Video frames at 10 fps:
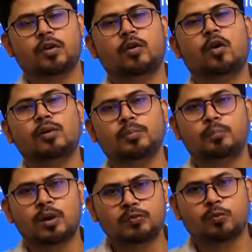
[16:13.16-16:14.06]
on
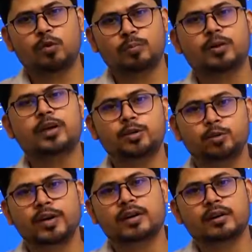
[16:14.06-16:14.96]
per phone per
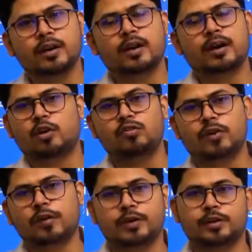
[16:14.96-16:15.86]
unit around
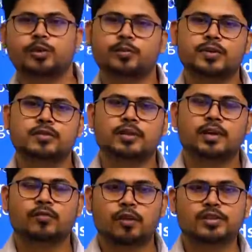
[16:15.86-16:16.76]
500 rupees.
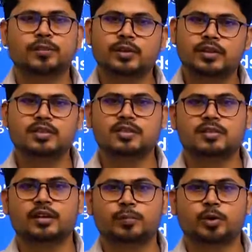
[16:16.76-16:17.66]
For example, this is
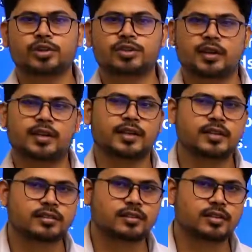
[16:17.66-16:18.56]
a production
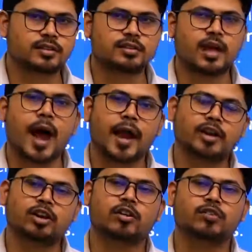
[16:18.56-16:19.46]
link. This is the
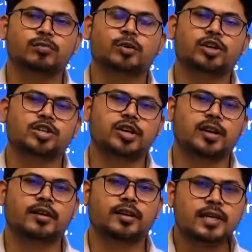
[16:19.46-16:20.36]
idea of production
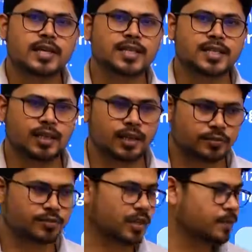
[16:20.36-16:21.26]
linked
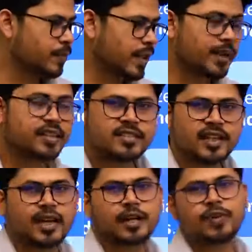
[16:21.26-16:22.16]
incentive scheme,
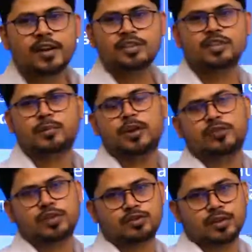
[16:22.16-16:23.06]
incentivizing the
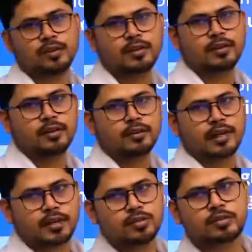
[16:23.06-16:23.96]
manufacturing.
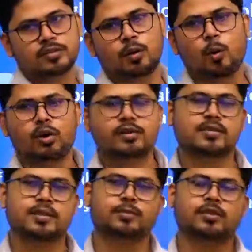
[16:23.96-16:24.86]
That is the whole
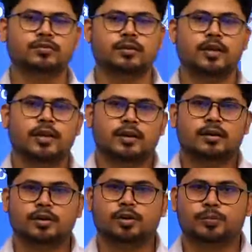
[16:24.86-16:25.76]
concept of
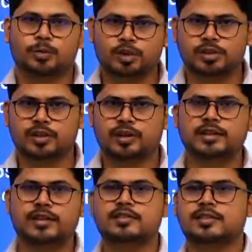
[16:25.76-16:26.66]
production
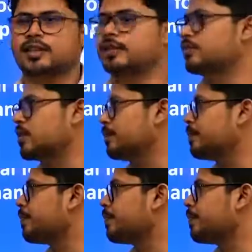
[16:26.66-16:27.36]
linked incentive scheme.